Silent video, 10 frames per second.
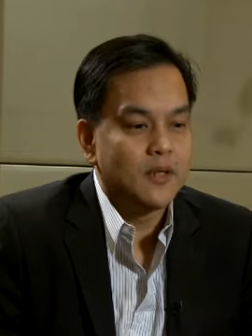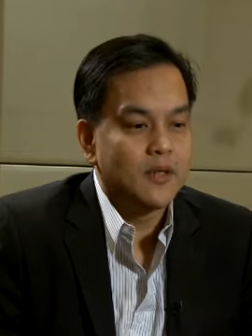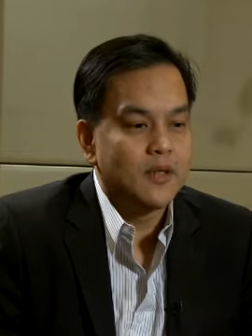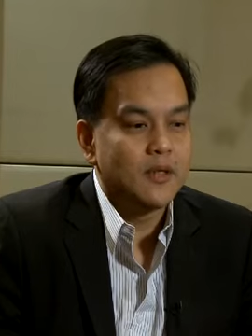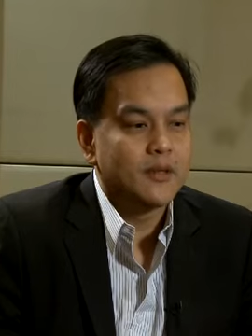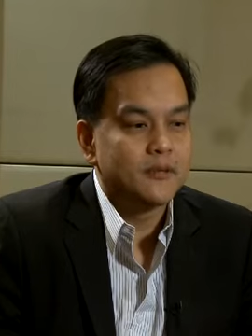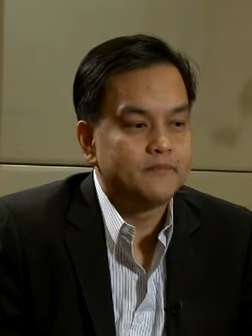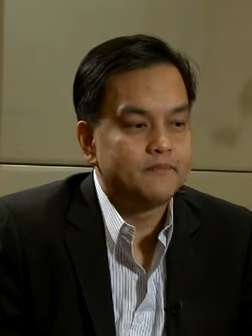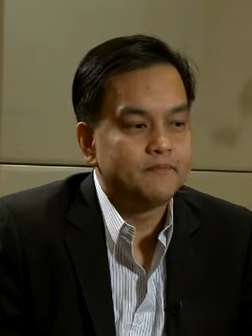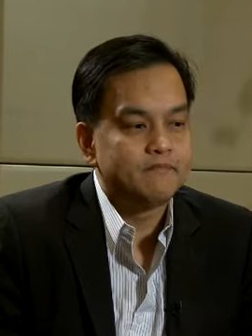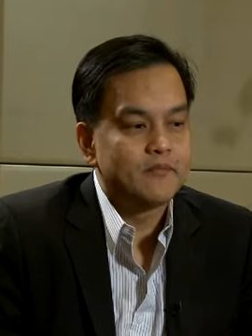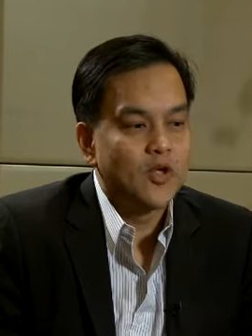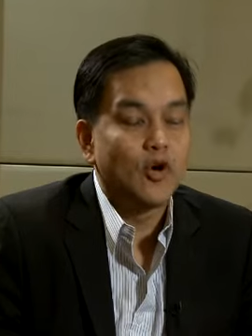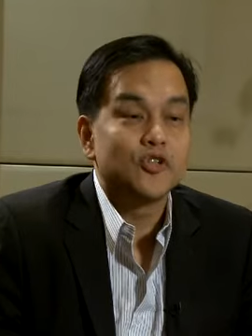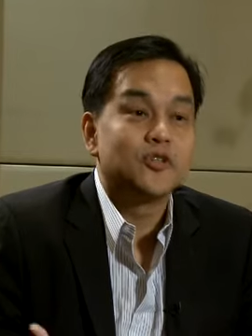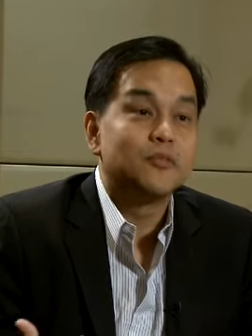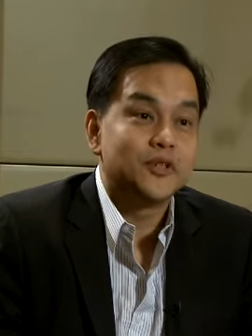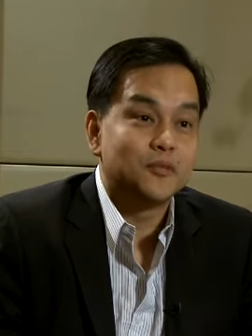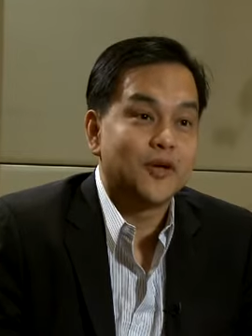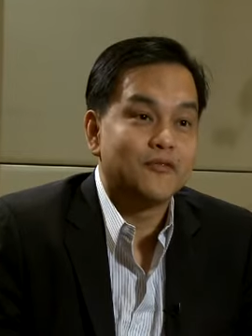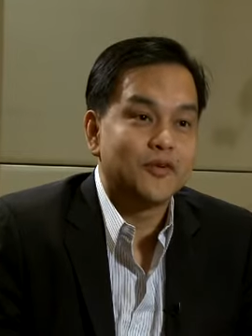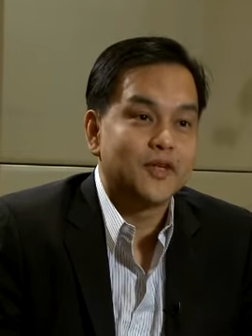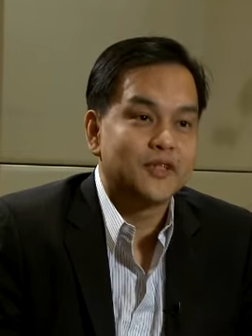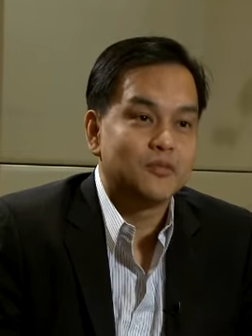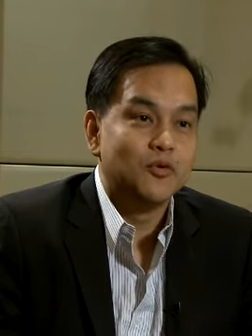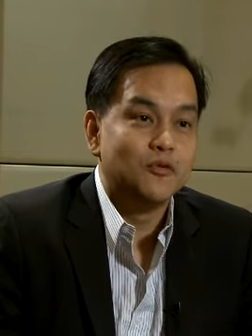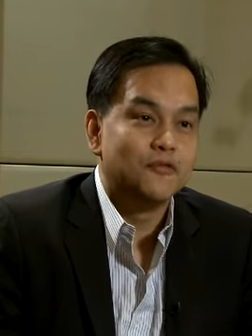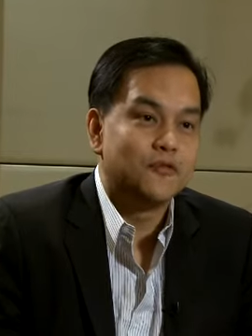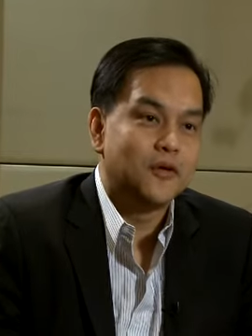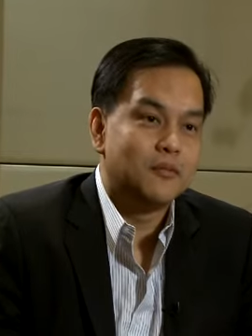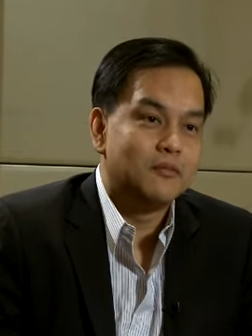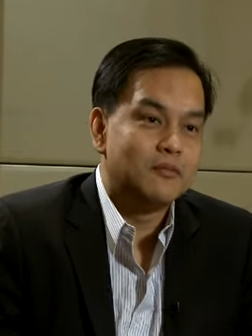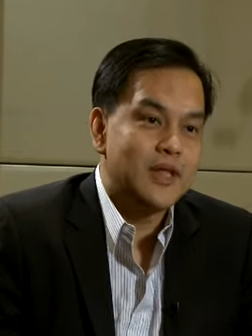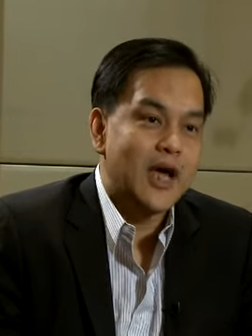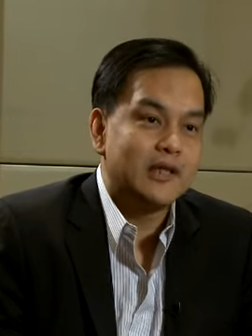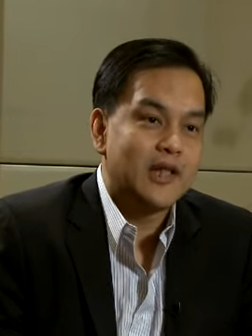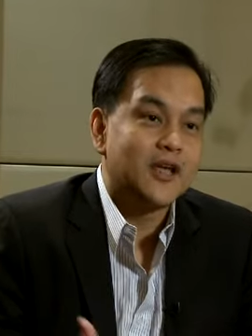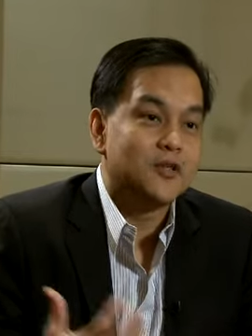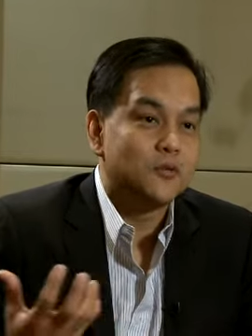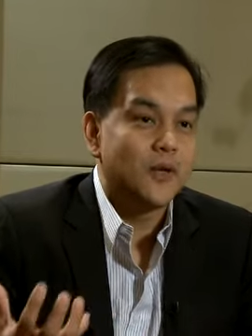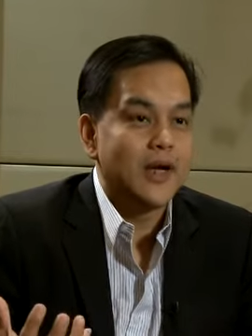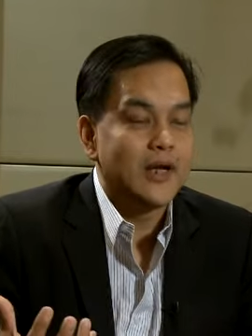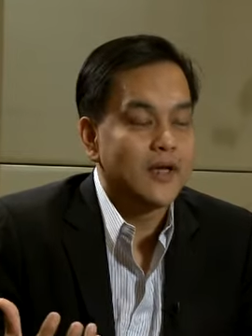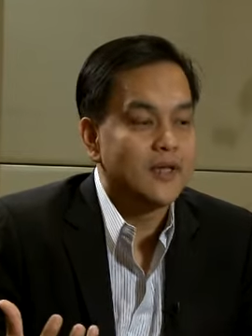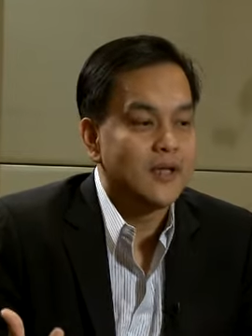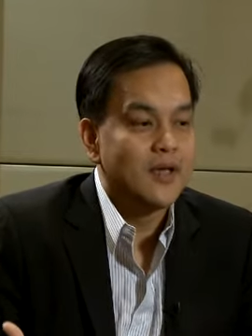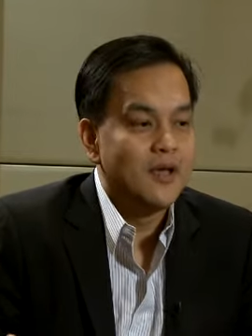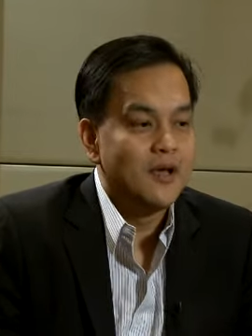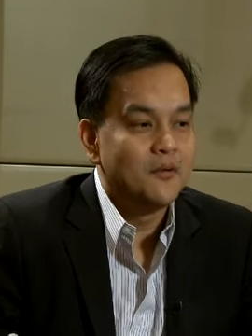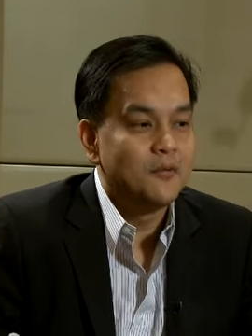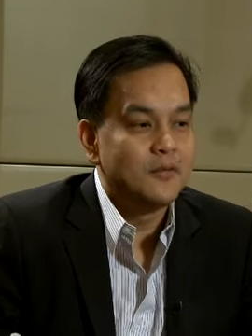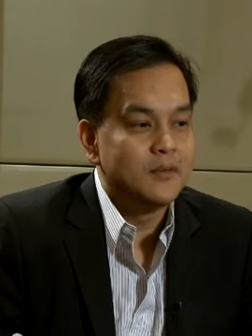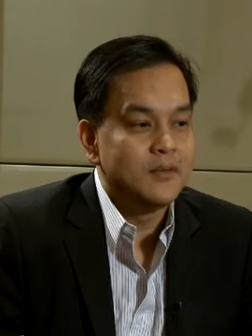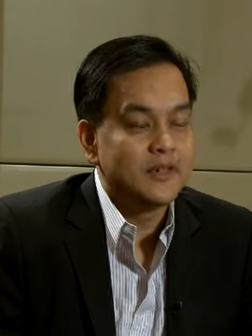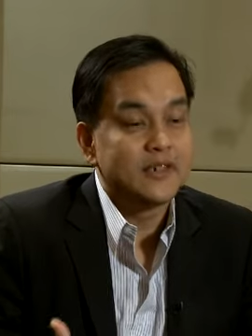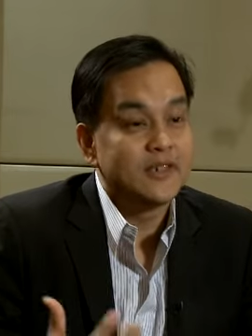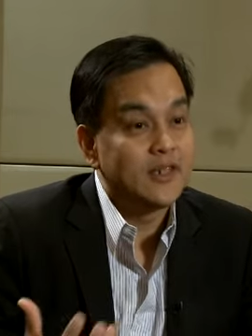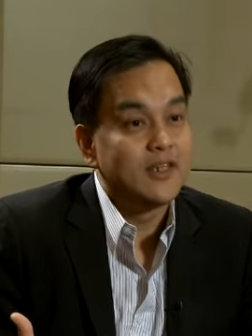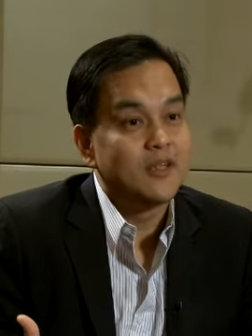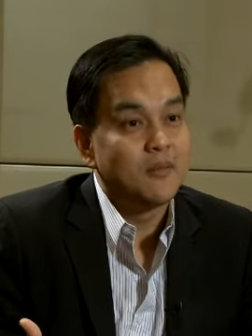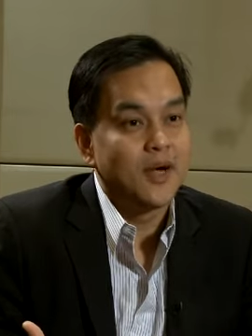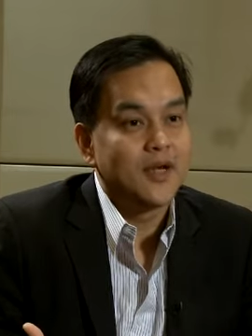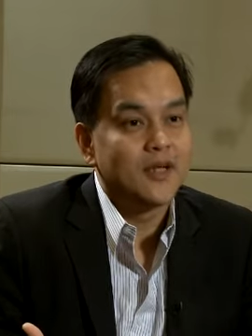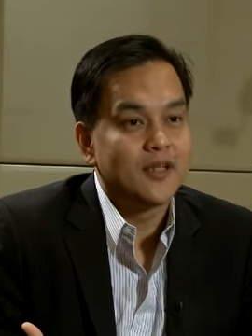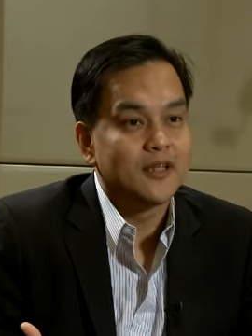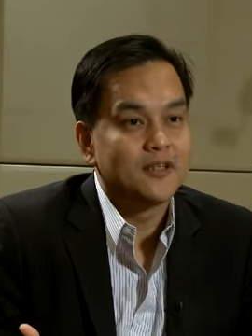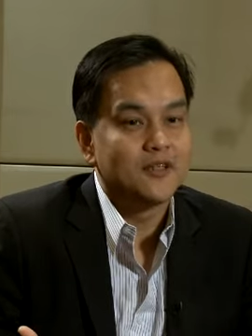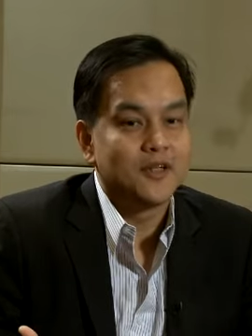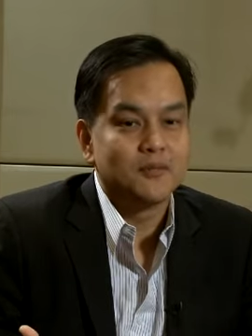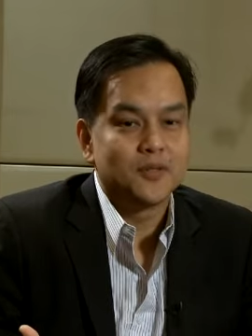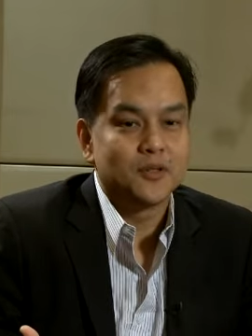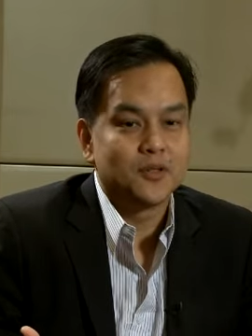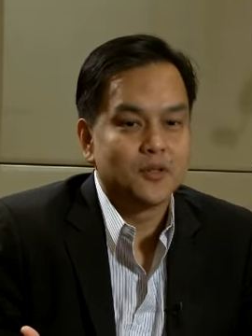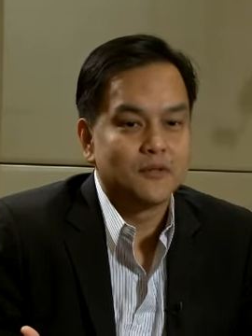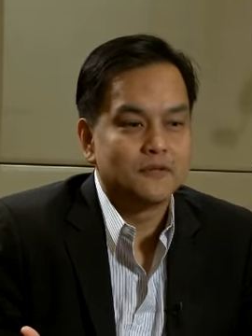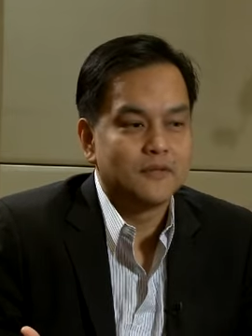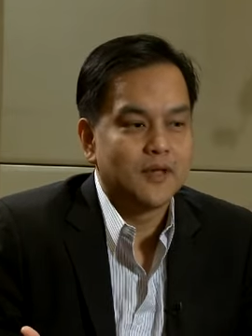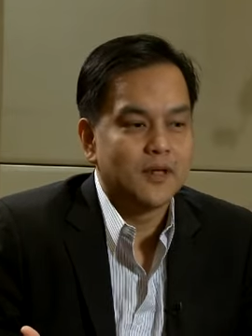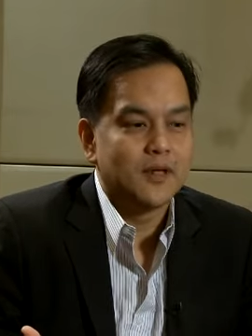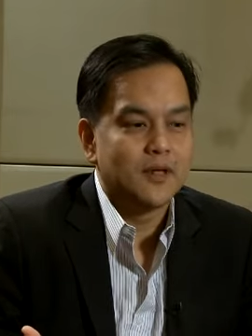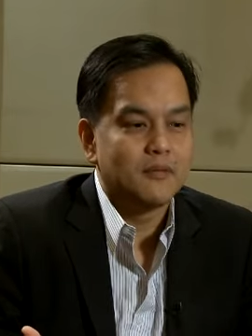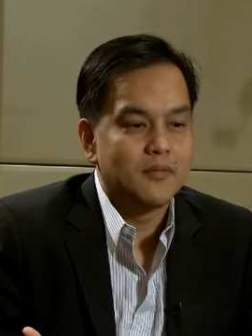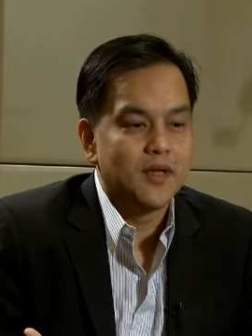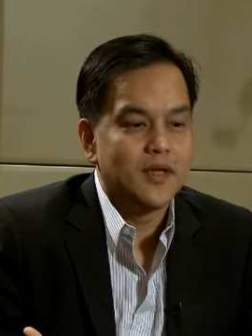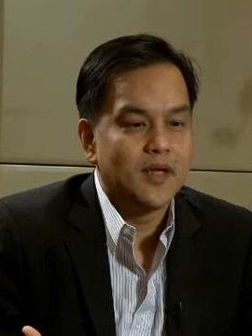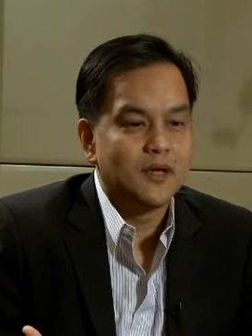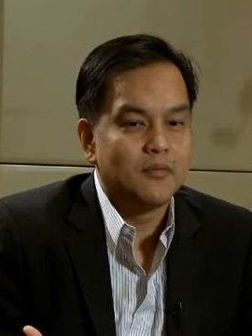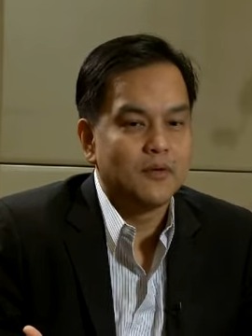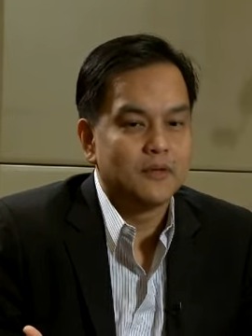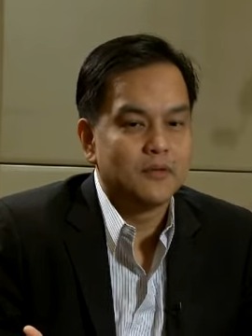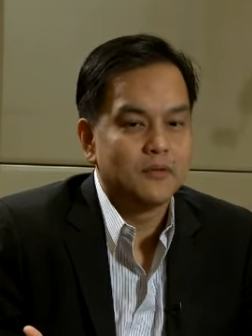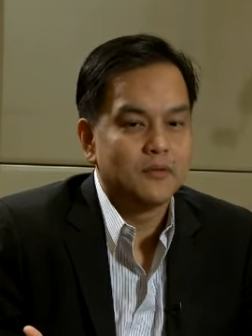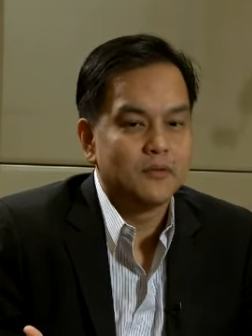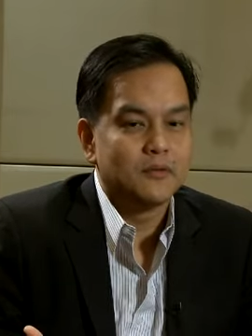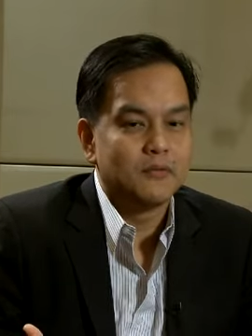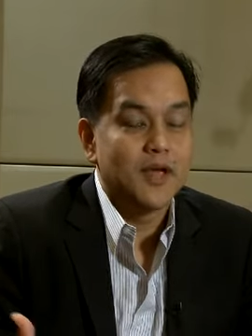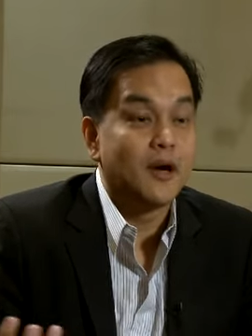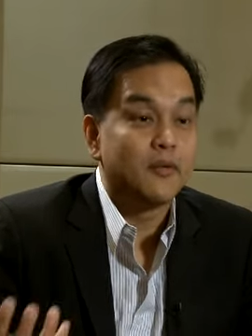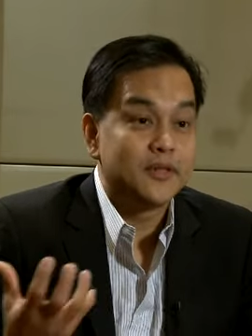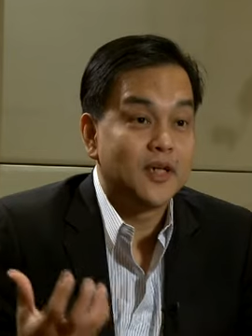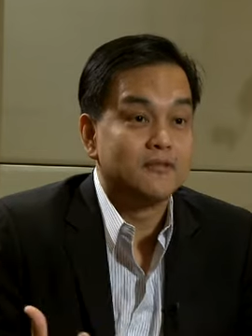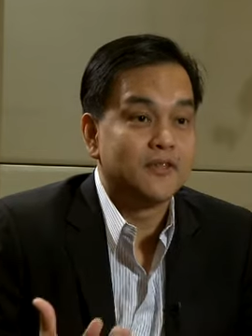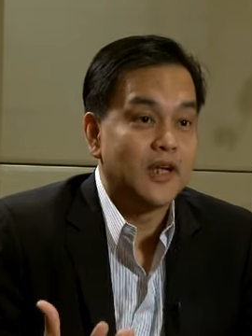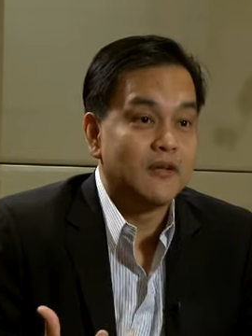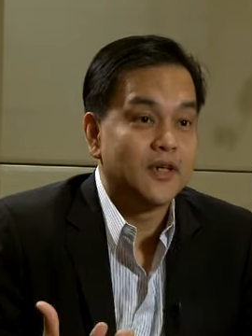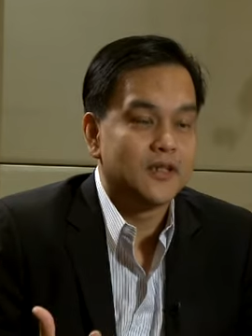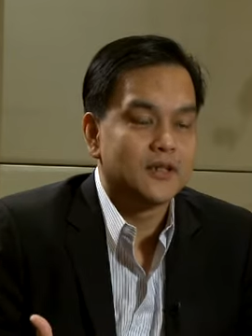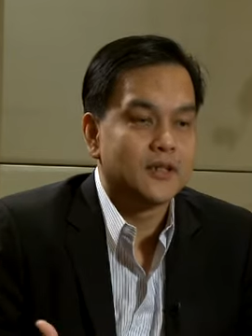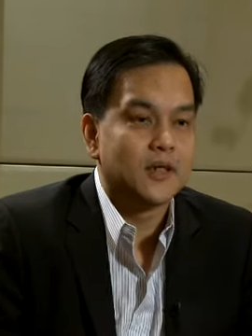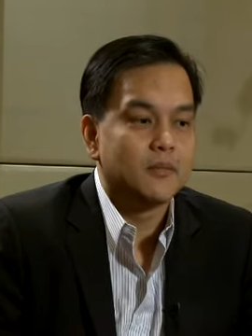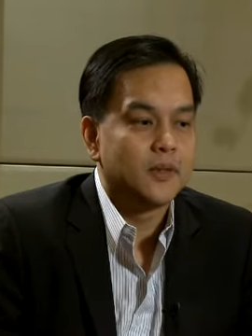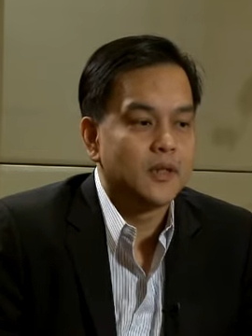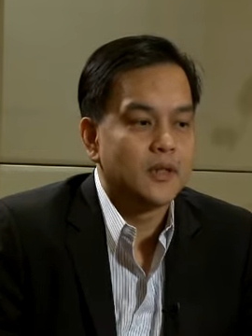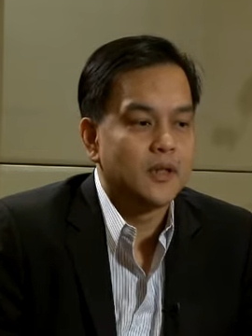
the customer's preference moved from landline to wireline, where we are still in the market in terms of uh, being able to make ourselves relevant as a company.